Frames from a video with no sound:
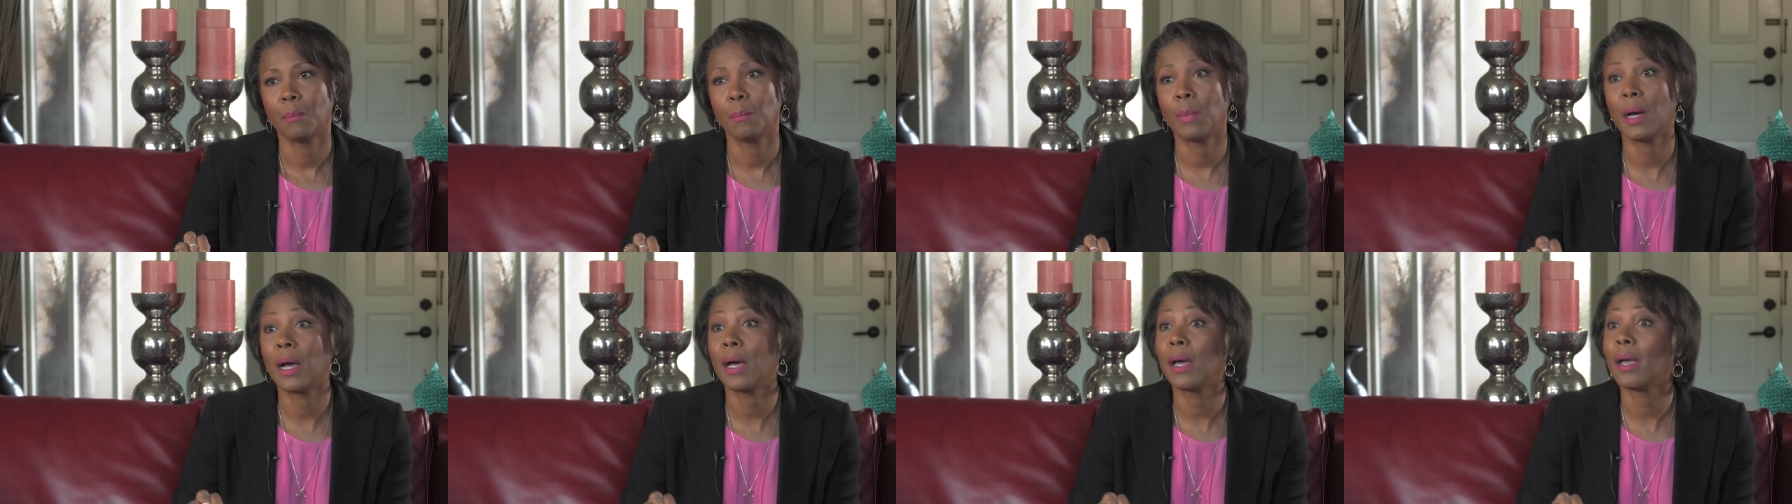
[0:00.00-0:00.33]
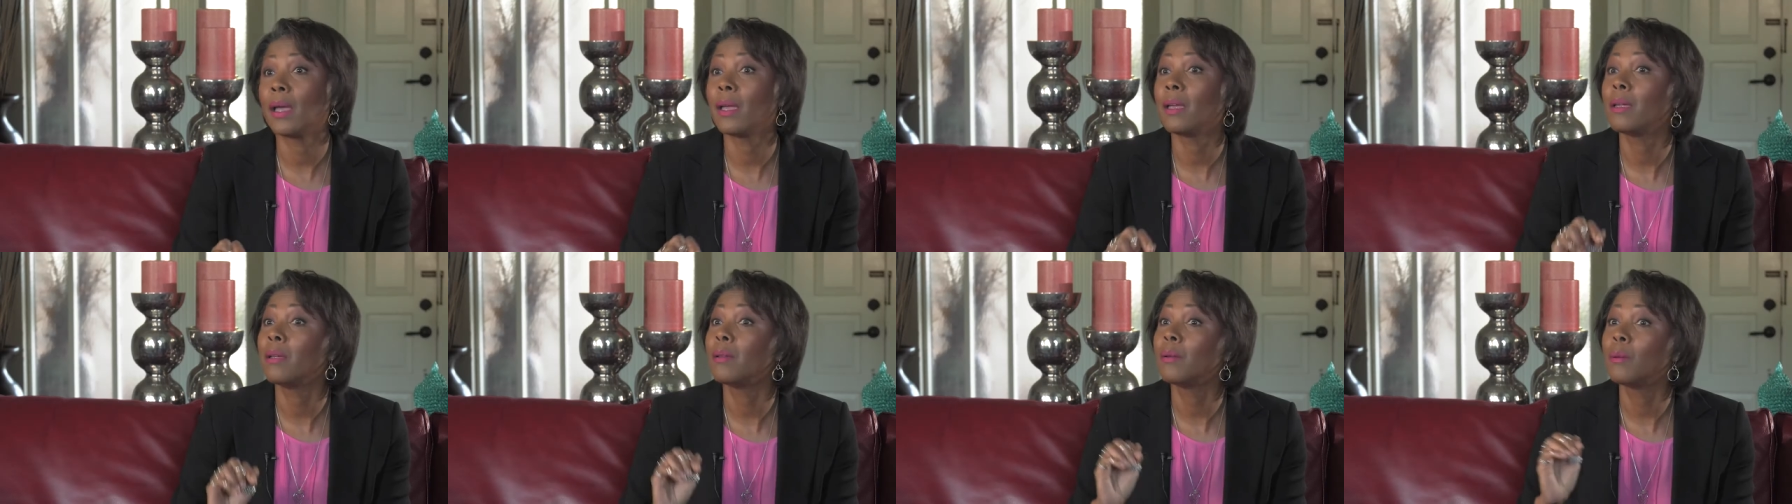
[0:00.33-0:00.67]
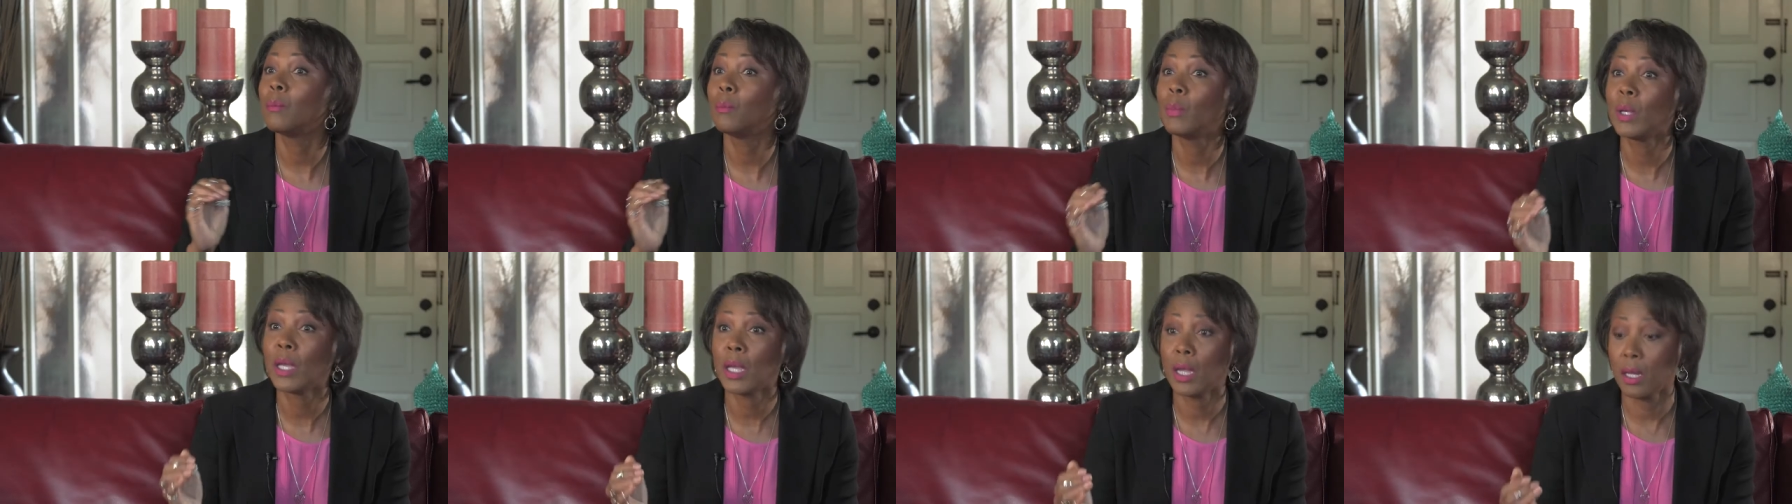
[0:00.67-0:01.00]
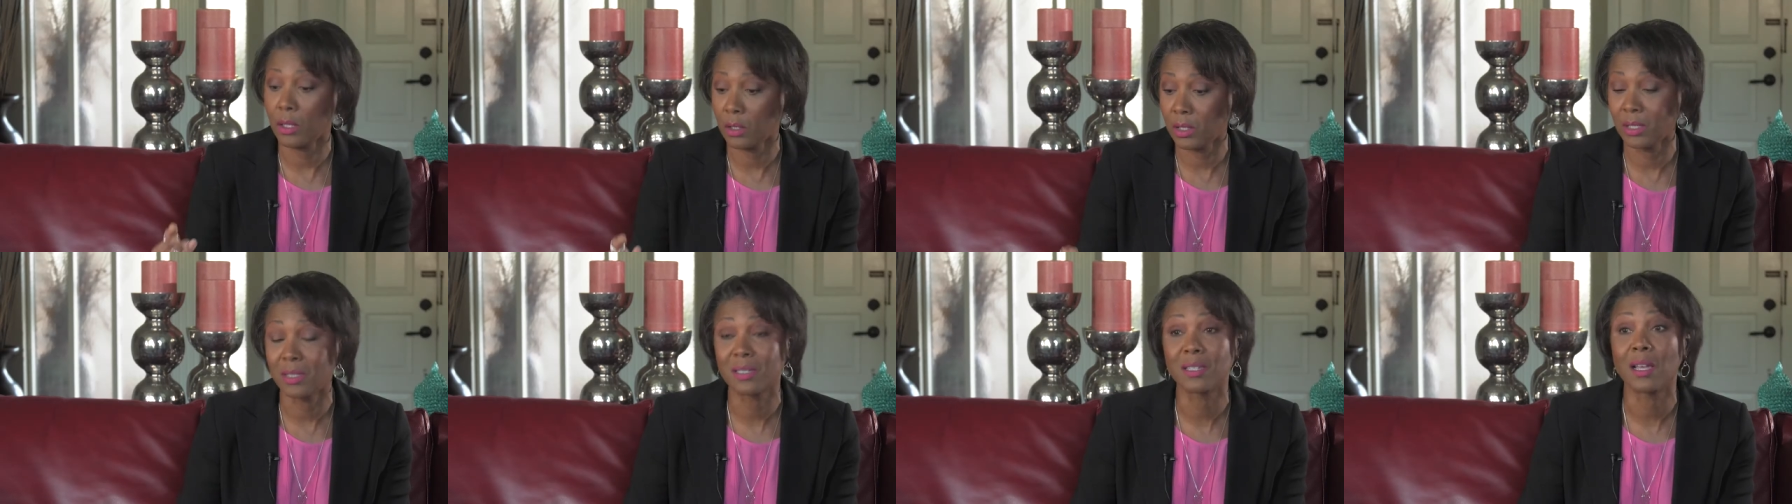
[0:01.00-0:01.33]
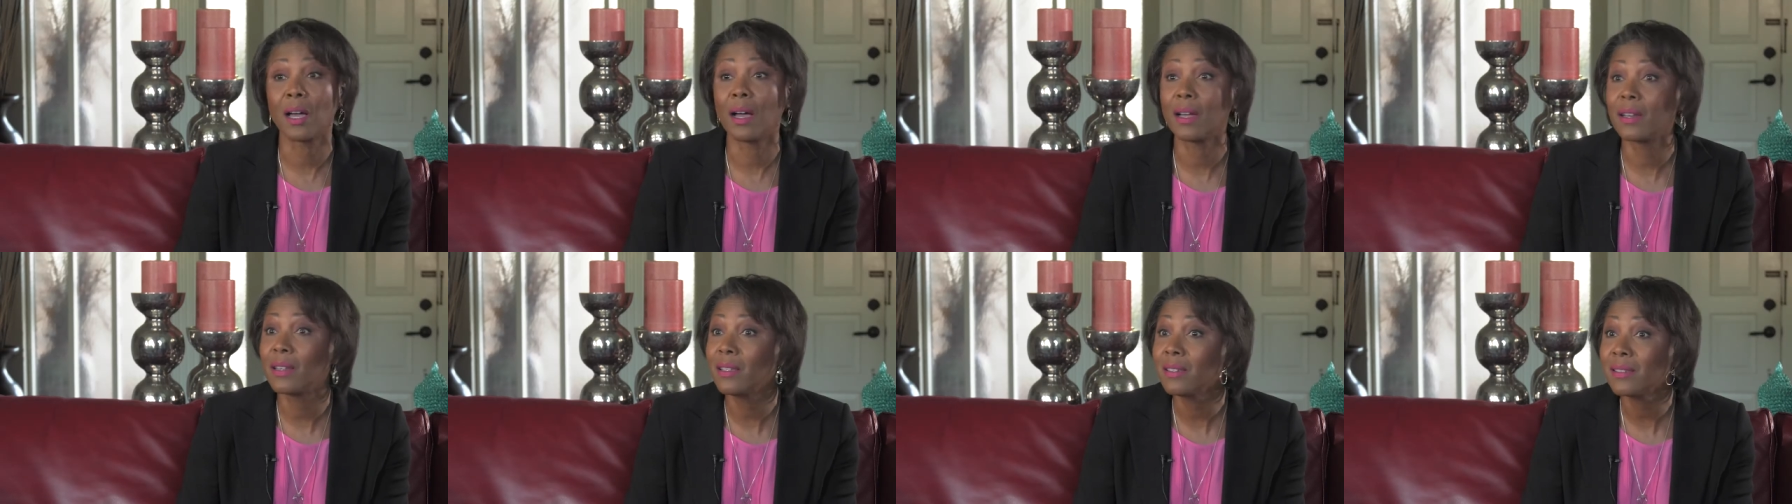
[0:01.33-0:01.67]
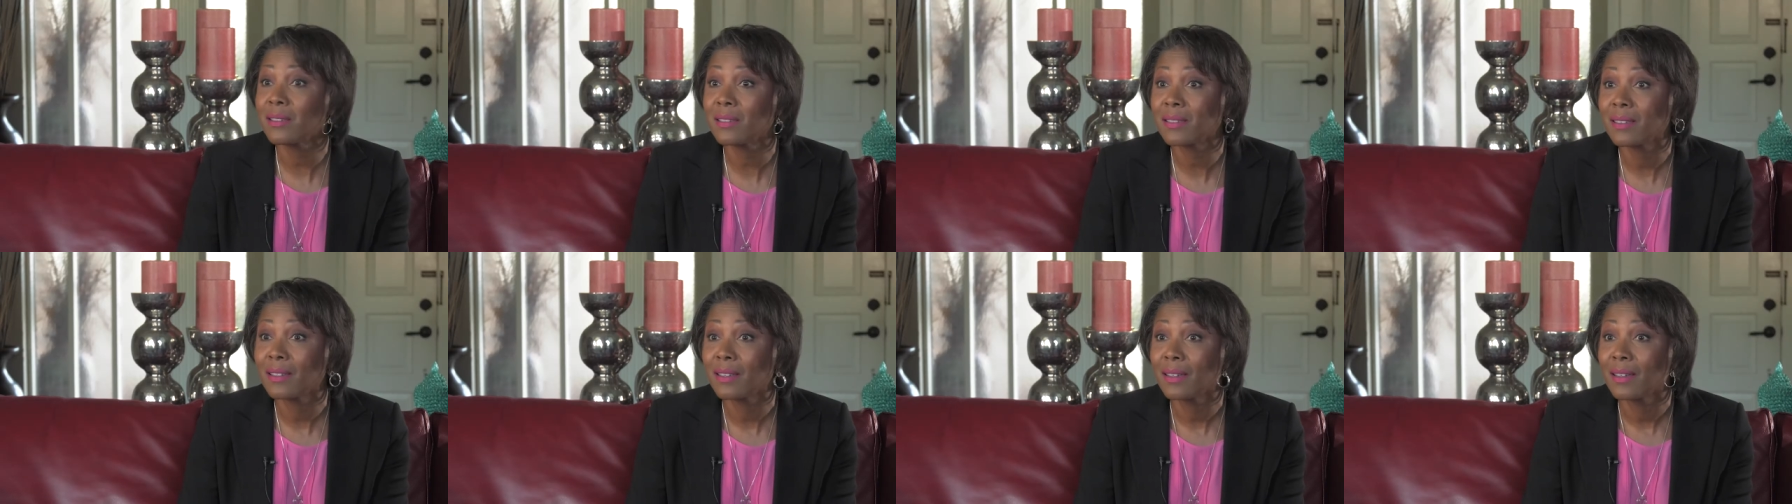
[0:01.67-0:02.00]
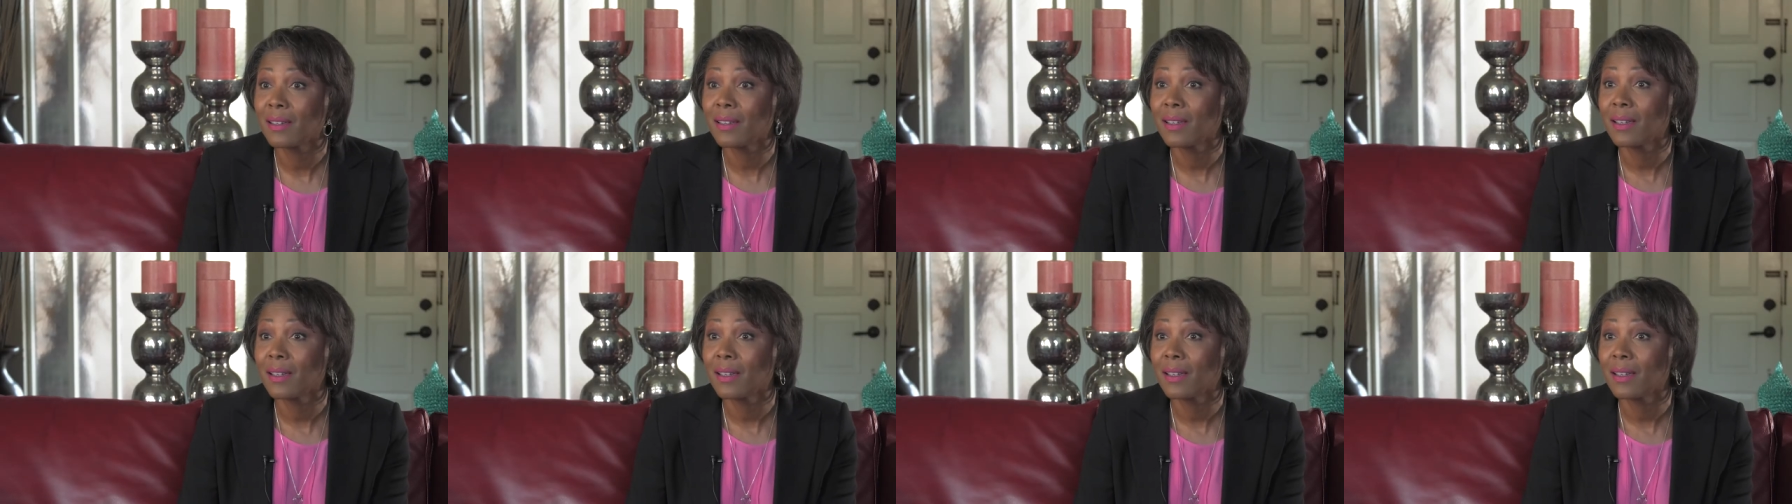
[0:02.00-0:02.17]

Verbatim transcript: by being dishonest,